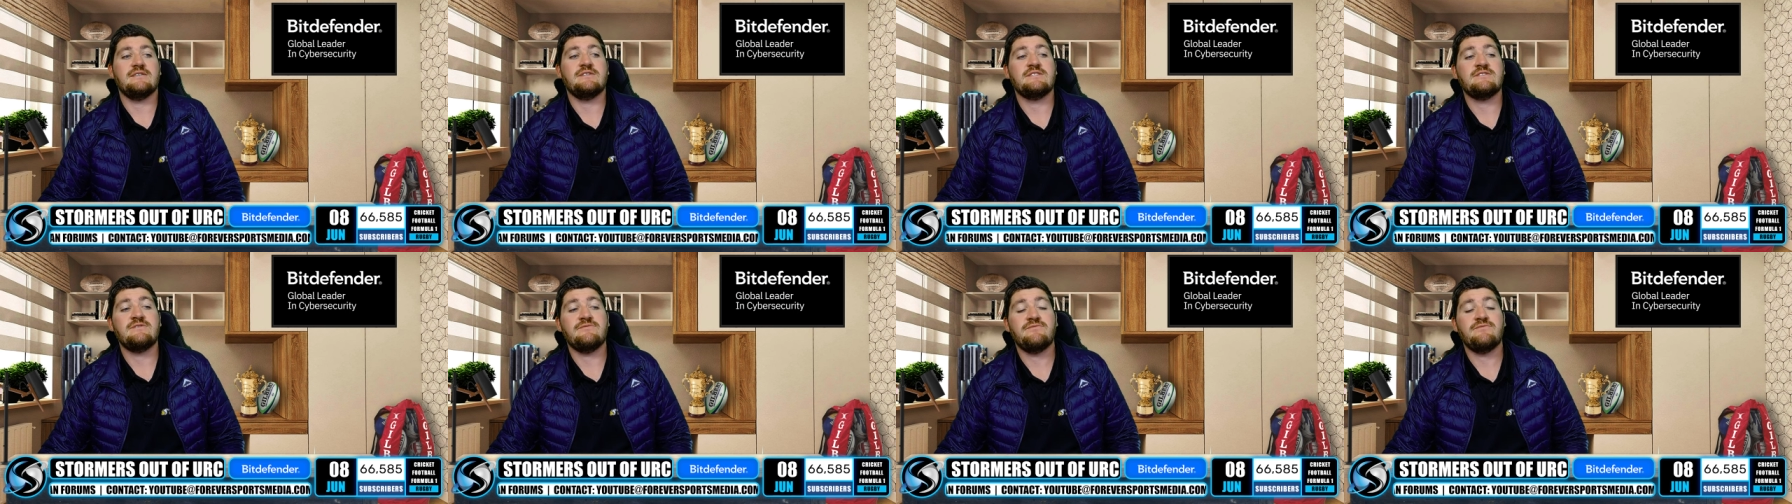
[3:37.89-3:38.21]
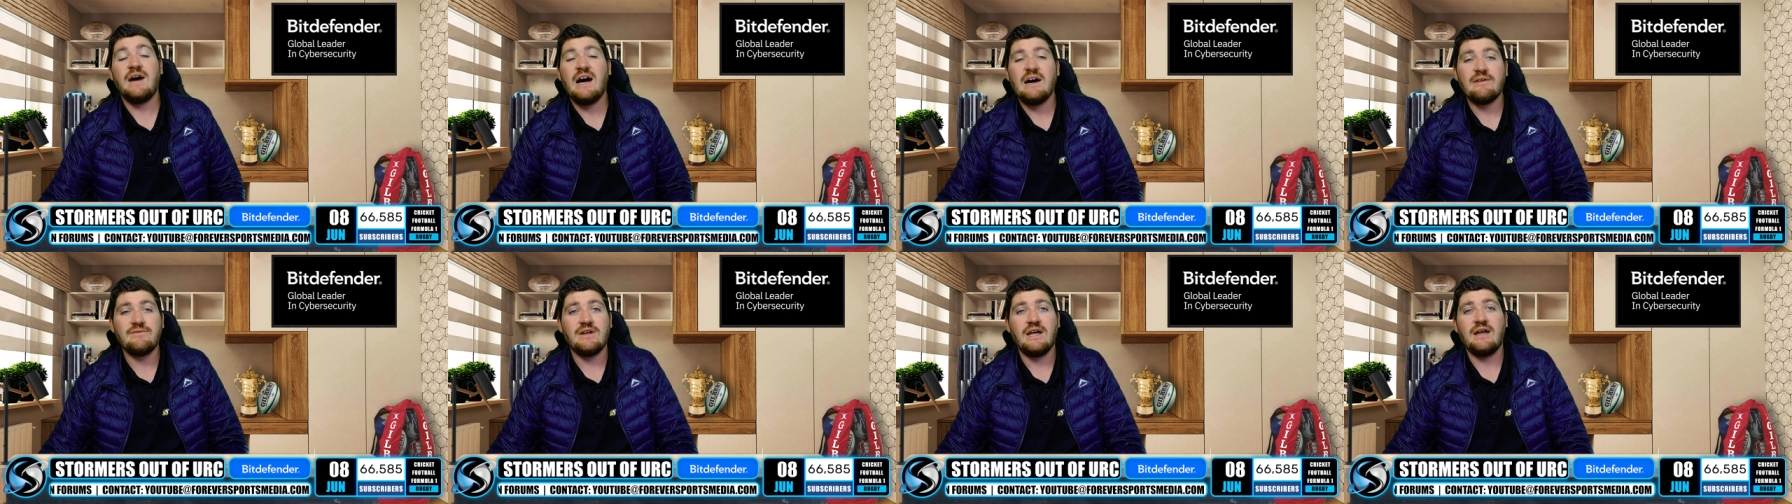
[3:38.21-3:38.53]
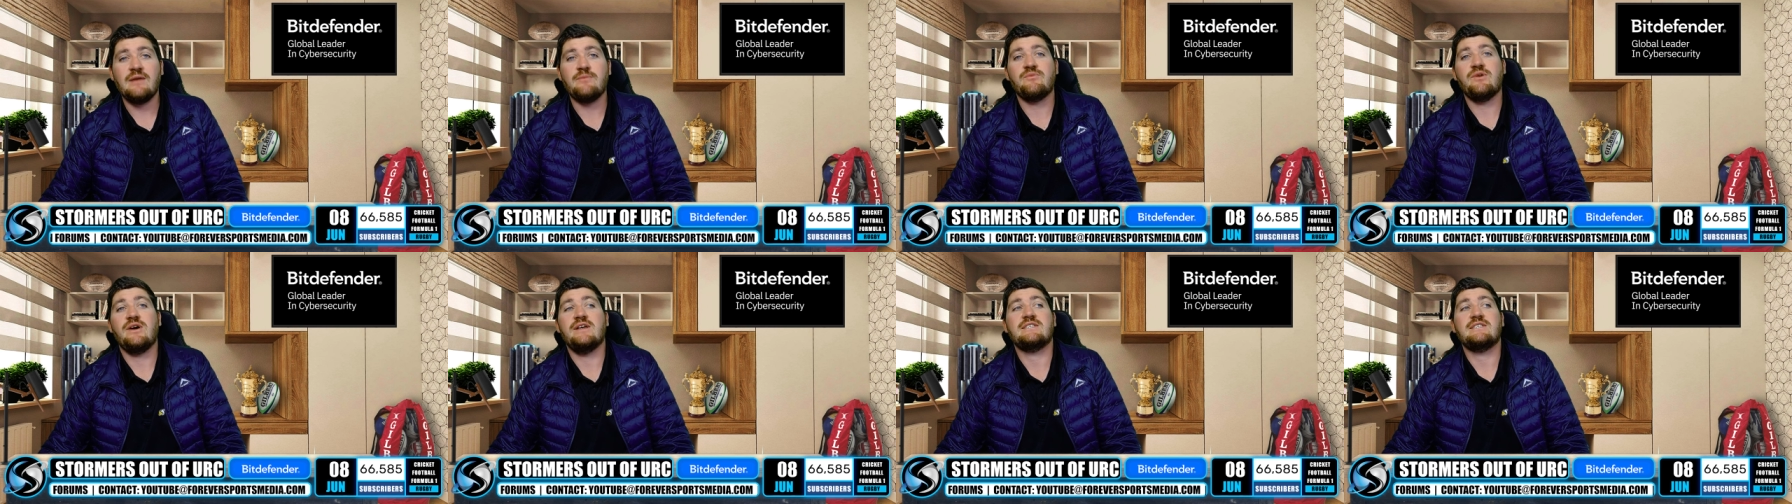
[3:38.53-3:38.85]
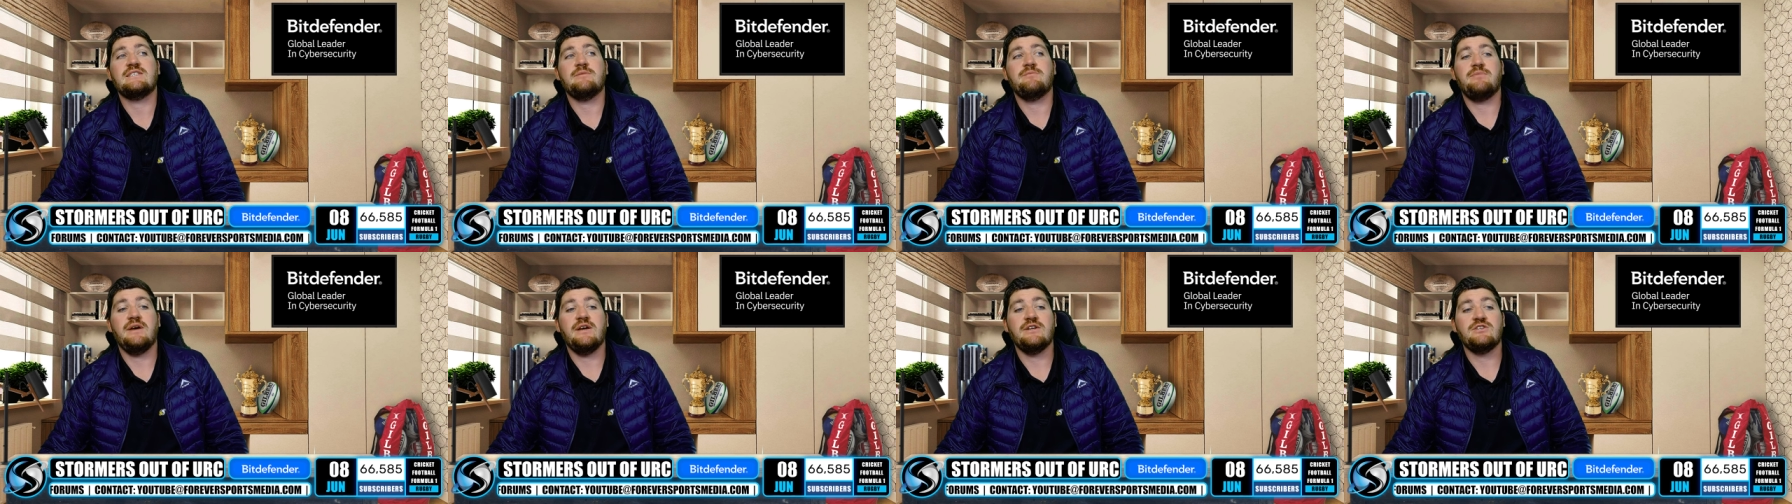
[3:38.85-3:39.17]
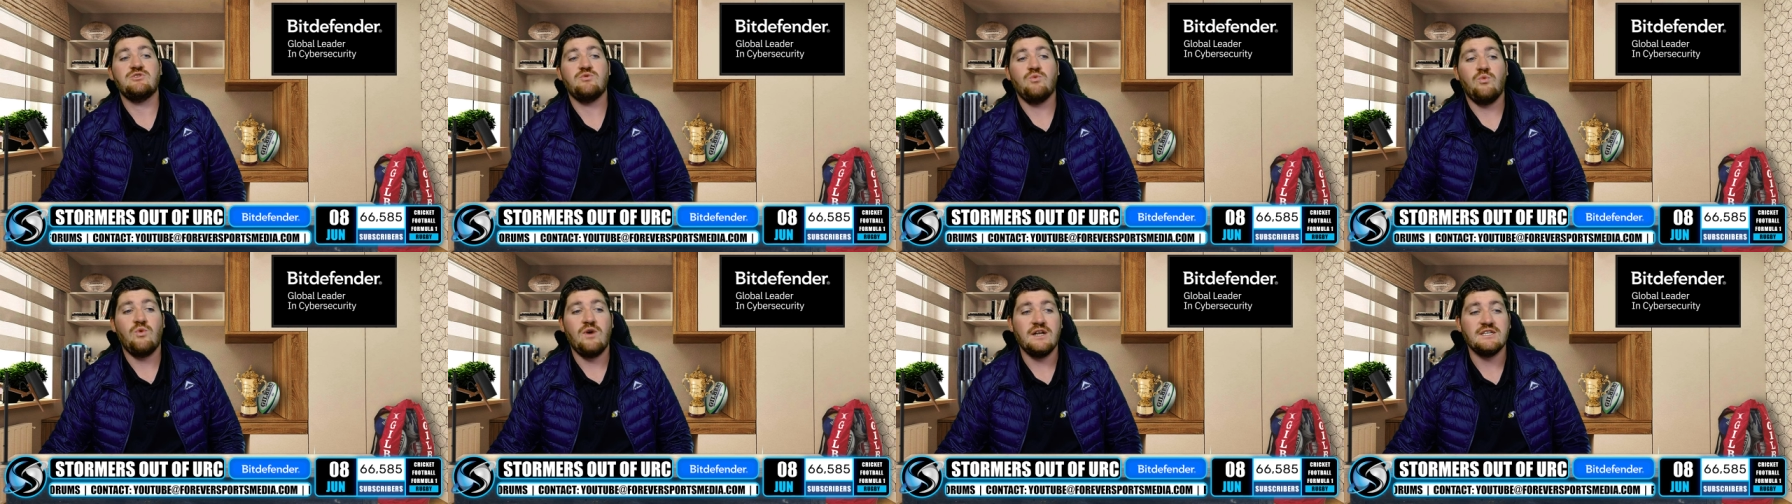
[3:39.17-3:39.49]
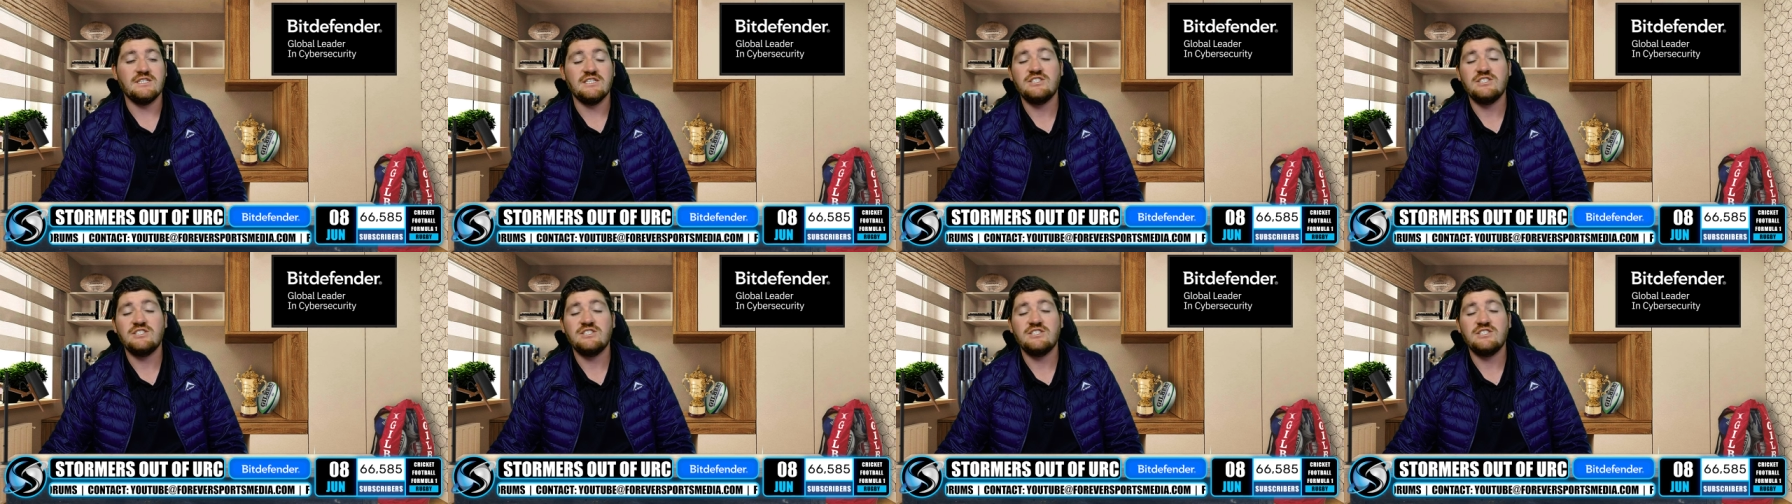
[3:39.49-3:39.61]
Five line breaks compared to one.